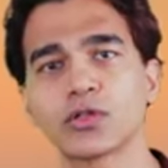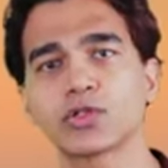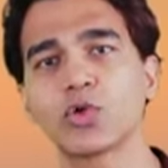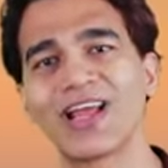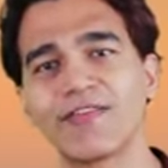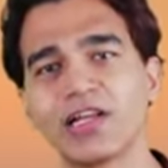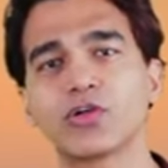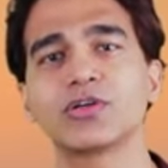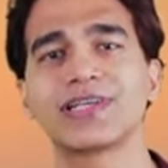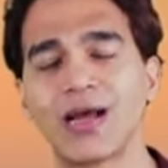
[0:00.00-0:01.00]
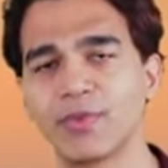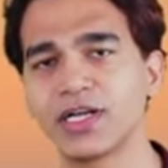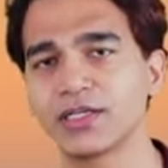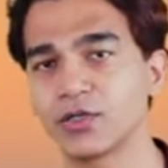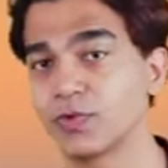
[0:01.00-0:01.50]
also heavily
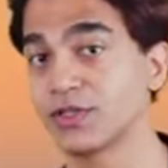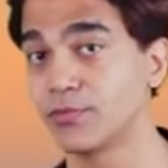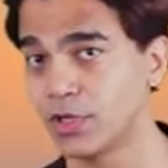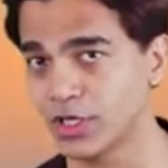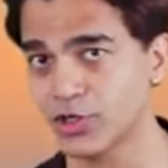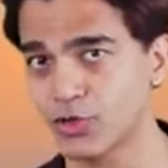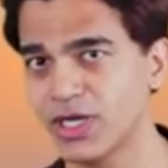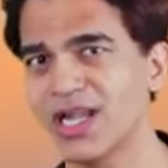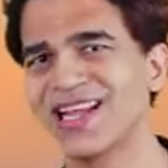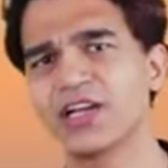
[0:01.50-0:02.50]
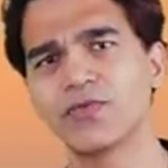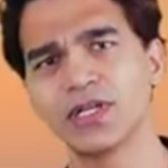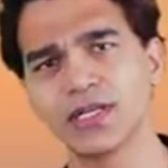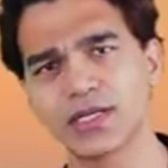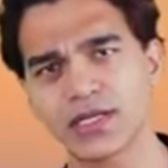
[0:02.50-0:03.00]
contaminated with mercury. It
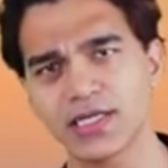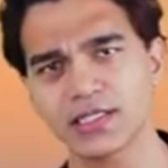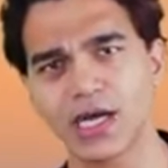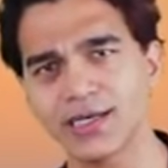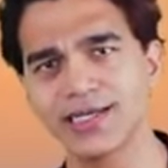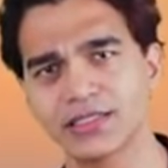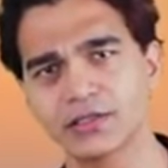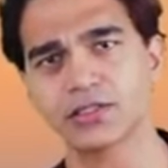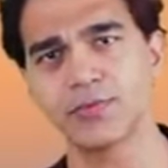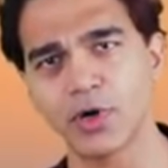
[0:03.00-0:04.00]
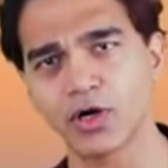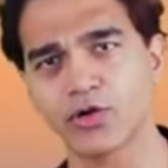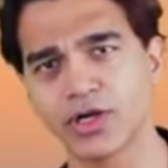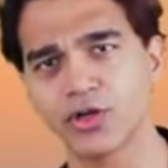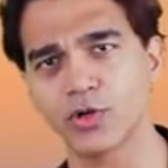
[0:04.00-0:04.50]
will increase unnecessary
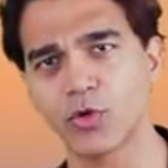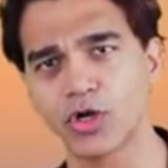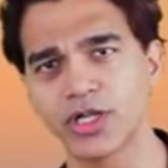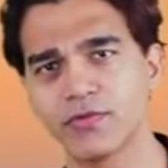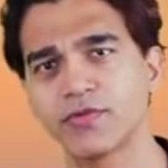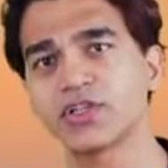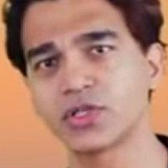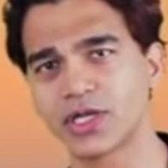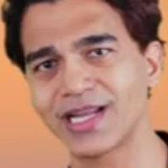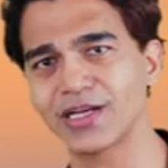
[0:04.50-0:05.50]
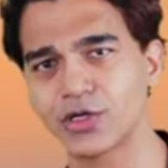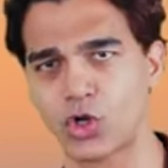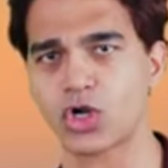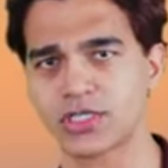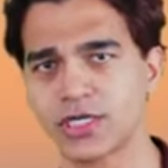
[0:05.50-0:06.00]
mercury in your body, which is again a
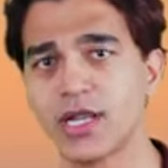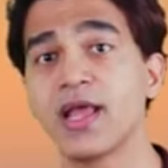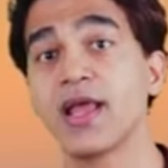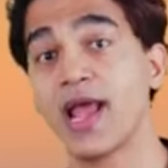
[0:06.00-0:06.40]
toxin.